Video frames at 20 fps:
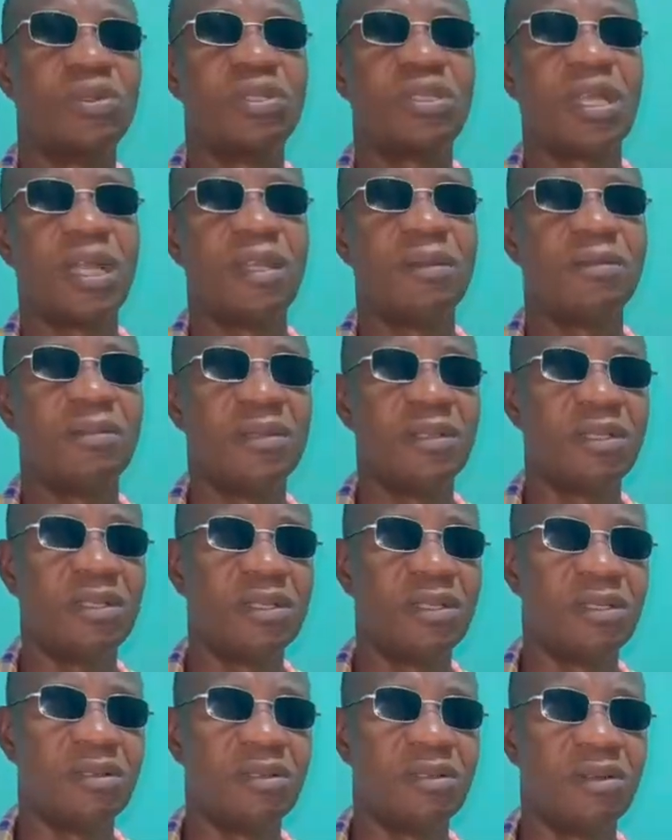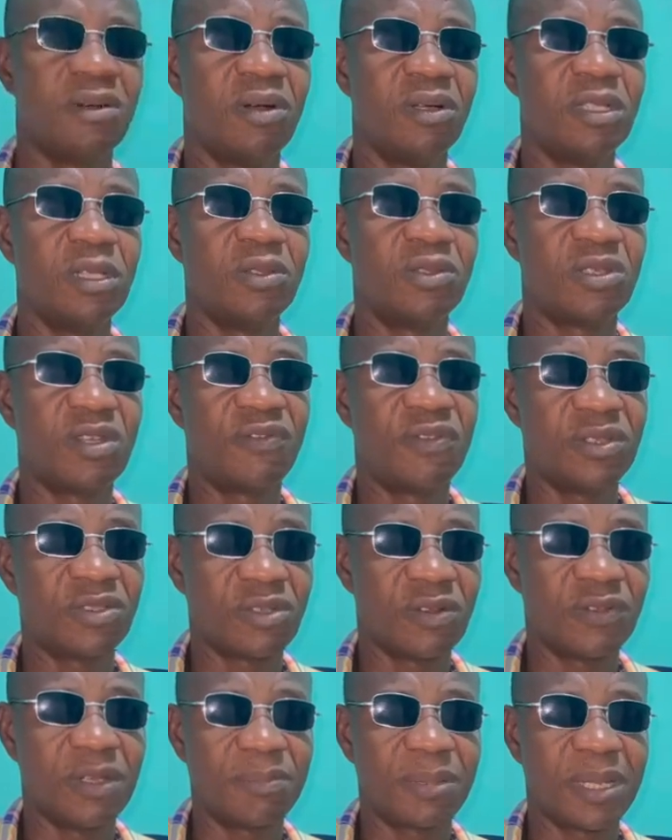time on the surface
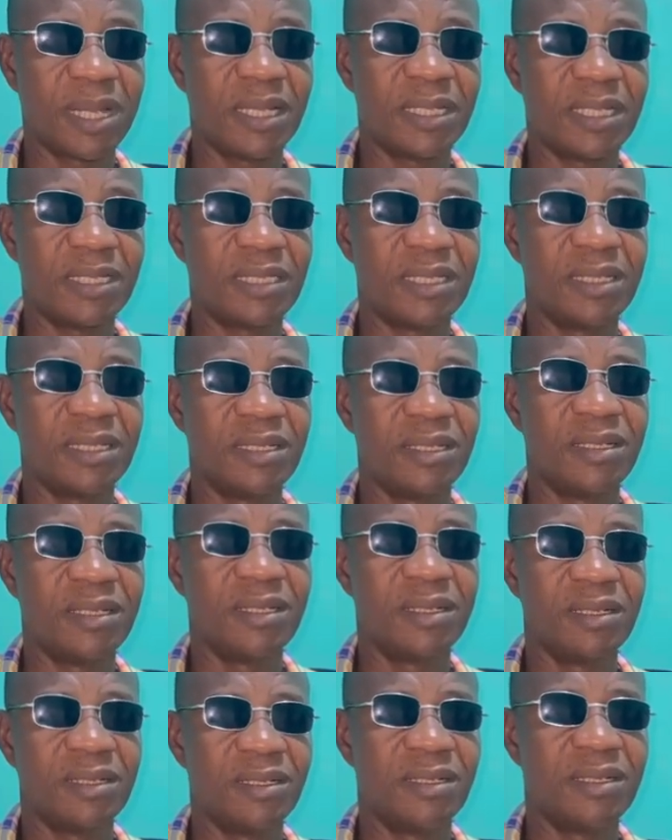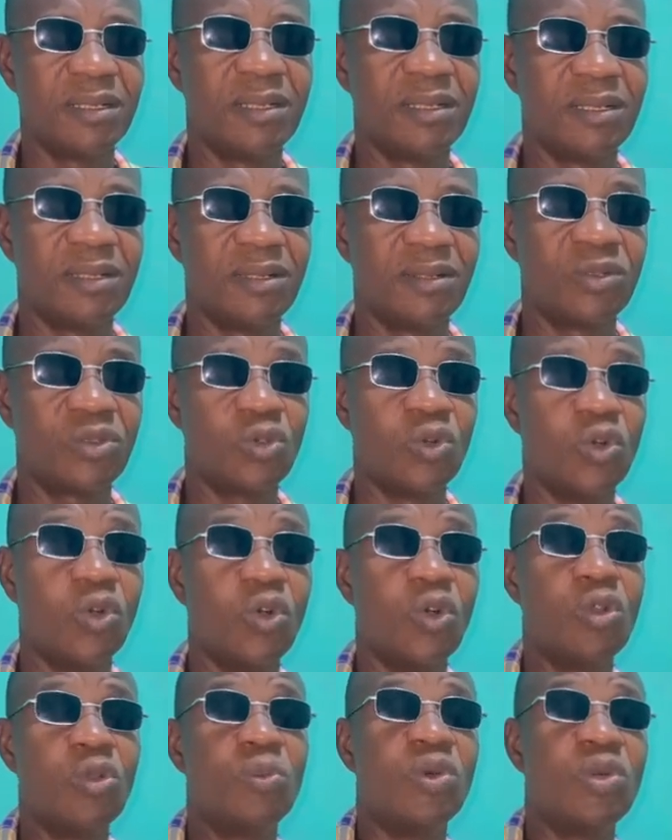of the planet. So
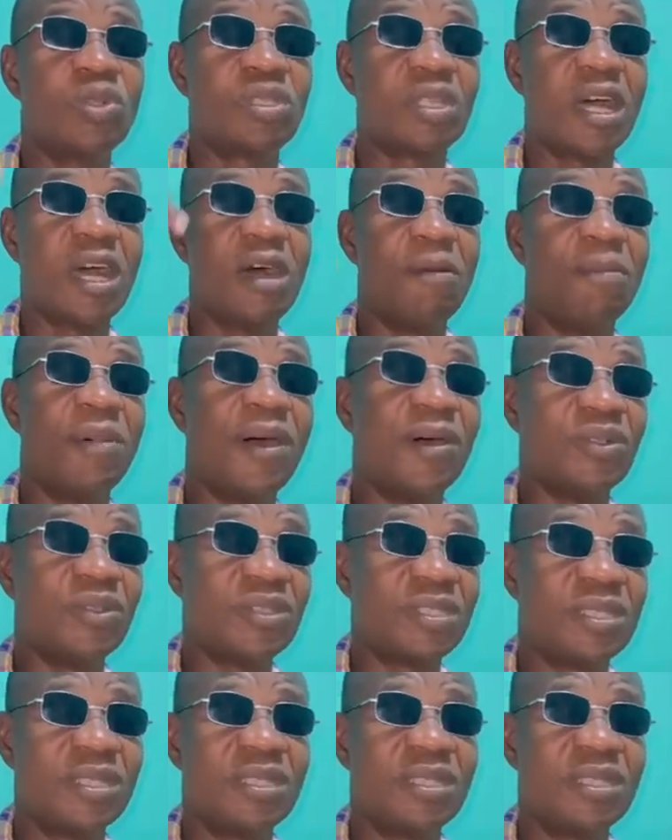almost about